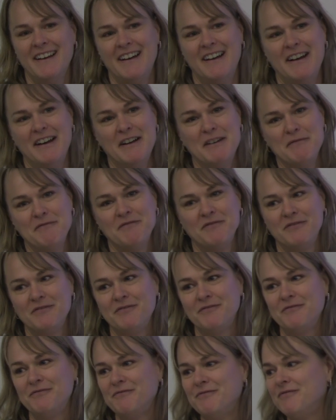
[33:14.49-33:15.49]
Um,
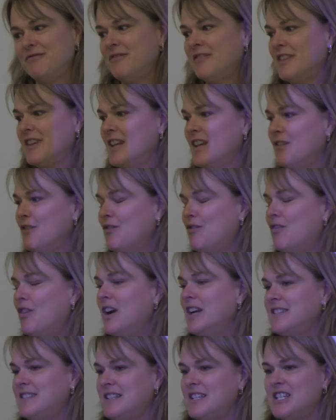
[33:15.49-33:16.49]

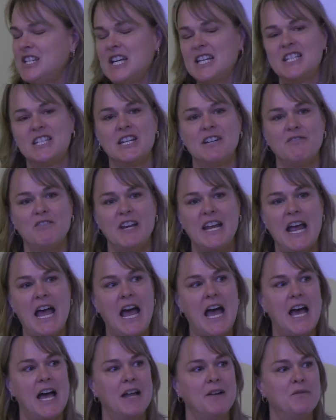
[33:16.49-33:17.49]
one suggestion we
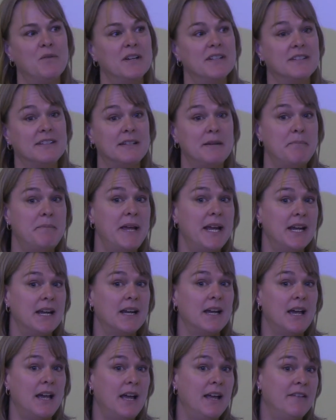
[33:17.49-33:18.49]
had was to
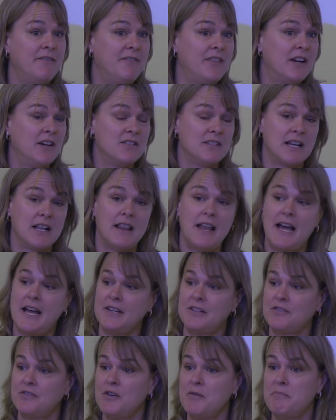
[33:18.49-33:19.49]
pick if there's a
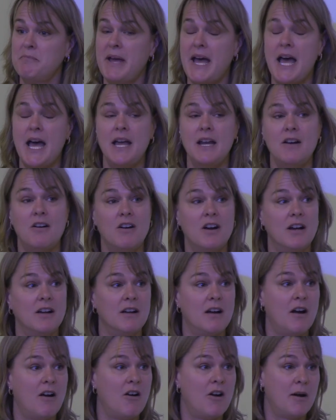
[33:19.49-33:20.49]
classroom pet
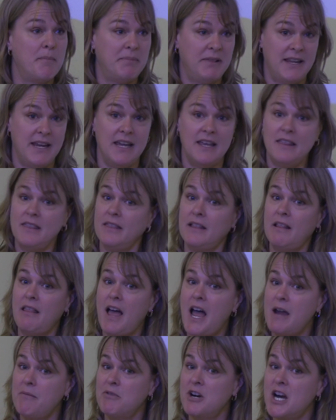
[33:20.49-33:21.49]
or, or a plant in the
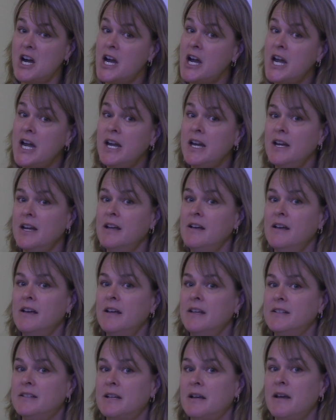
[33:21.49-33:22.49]
library
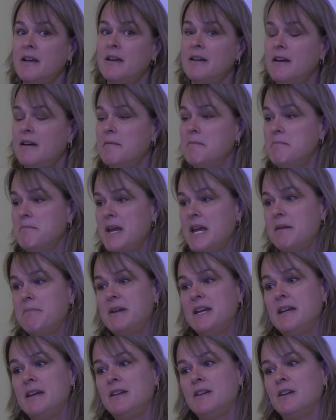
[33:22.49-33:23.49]
to
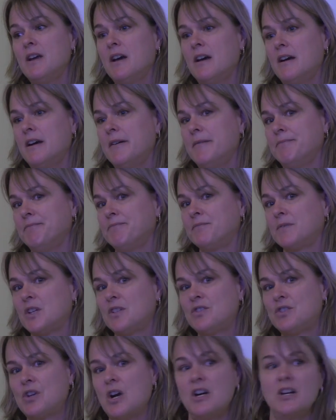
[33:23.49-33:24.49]
maybe um,
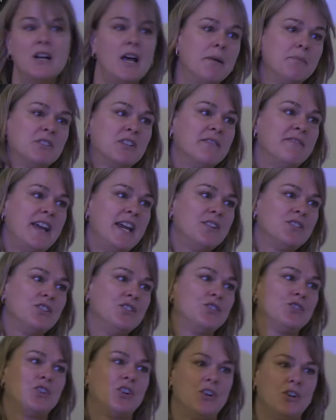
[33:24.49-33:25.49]
start an
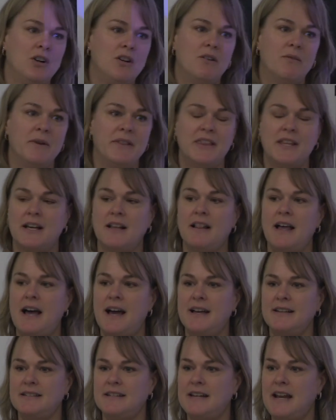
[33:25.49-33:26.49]
observation journal with the
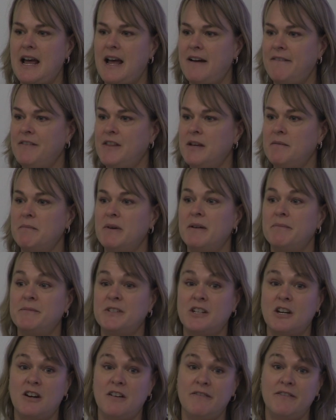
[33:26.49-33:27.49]
class and have them
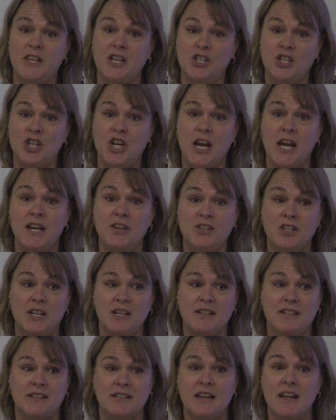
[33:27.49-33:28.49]
observe the
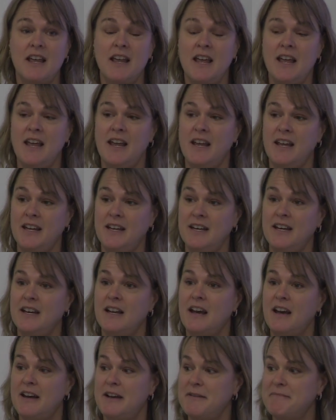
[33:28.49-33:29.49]
changes
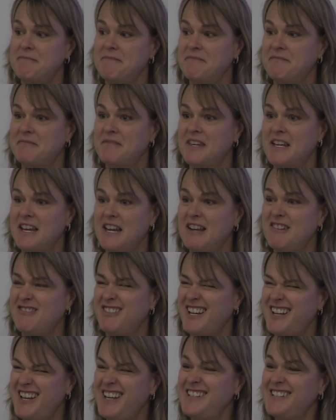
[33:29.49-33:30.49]
and, um, and
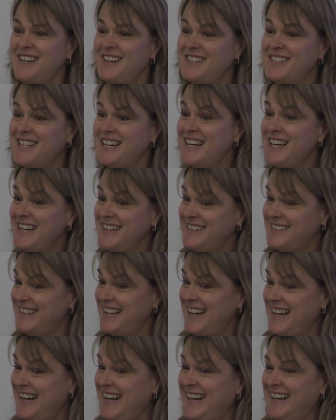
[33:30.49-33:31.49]
realize how tedious
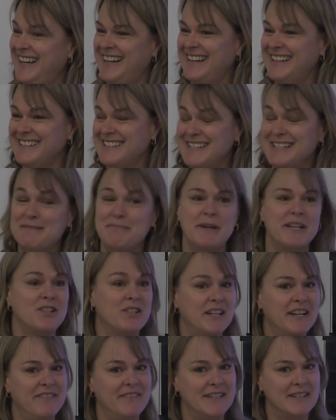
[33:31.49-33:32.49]
that is,
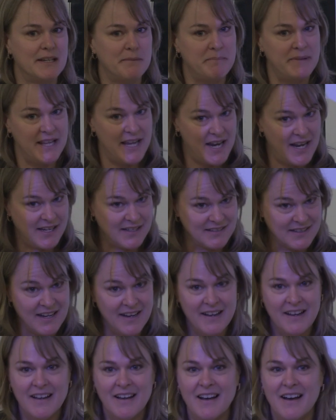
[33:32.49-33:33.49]
especially if it's a plant.
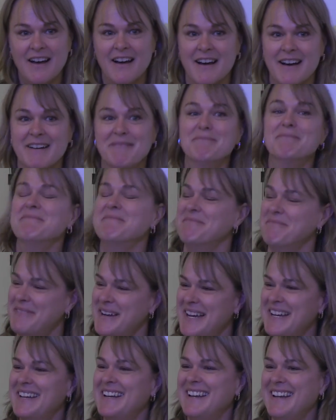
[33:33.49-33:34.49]
Um,
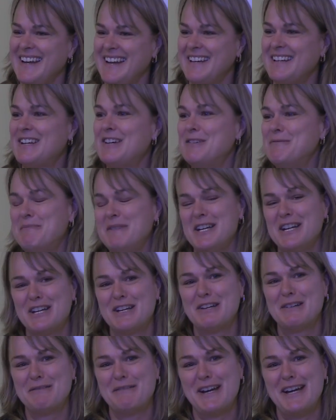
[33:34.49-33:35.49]
but it could be a
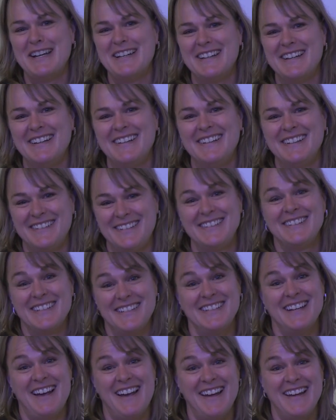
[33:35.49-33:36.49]
good way to,
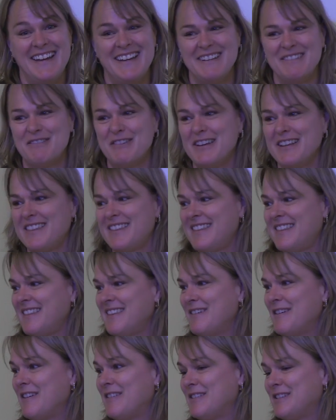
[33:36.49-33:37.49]
to tie in with
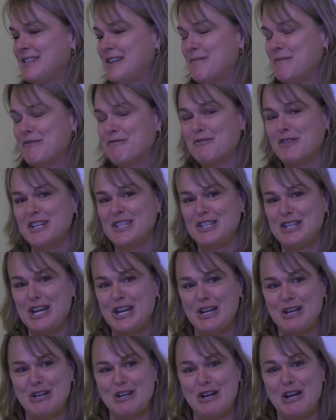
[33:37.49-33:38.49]
some of what
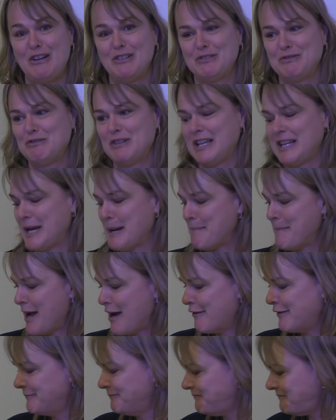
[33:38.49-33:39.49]
Jane Goodall is really
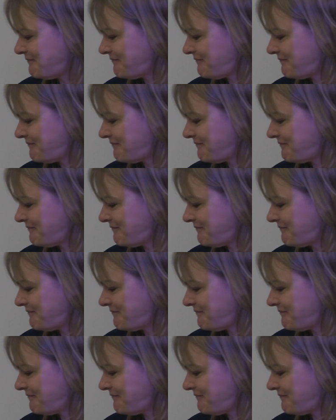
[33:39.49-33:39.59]
about.